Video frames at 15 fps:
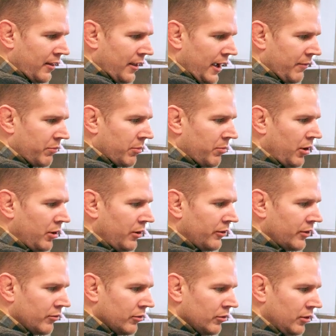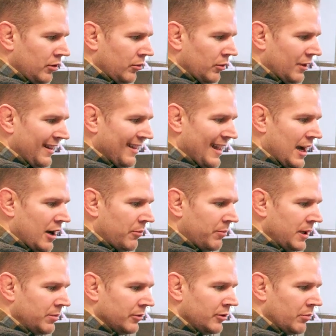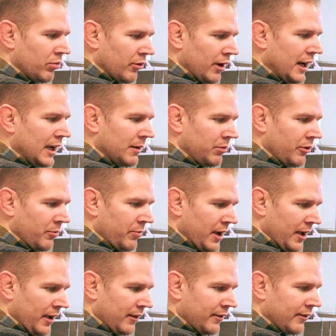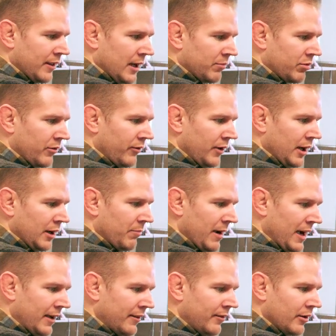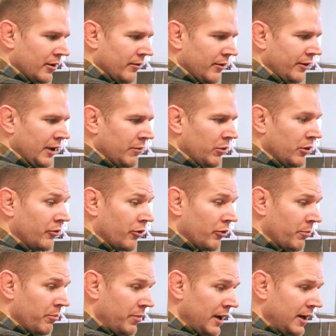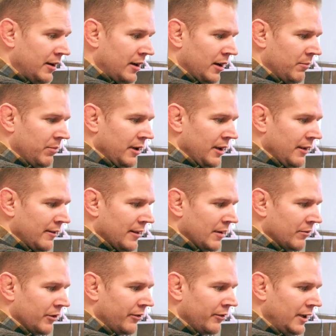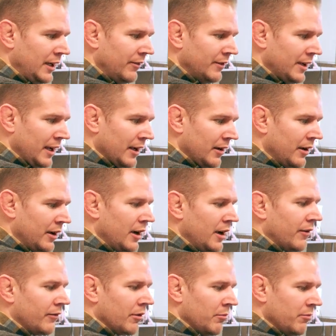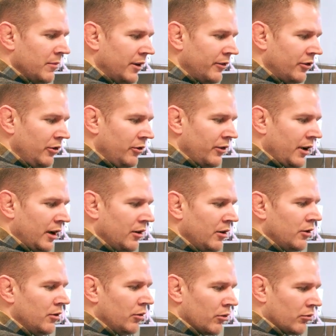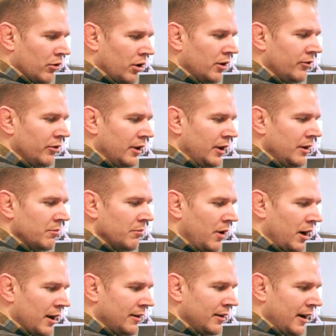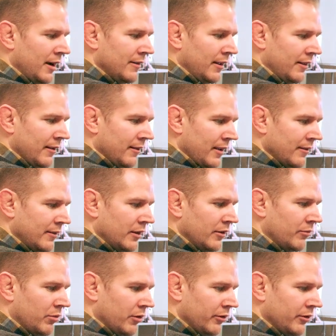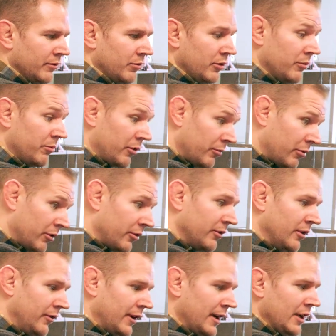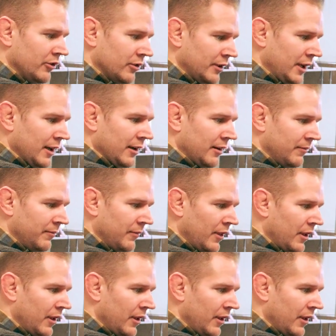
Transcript: they proposed a rule would allow people to break up with banks that provide bad service and would forbid companies that receive data from misusing or wrongfully monetizing the sensitive personal financial data.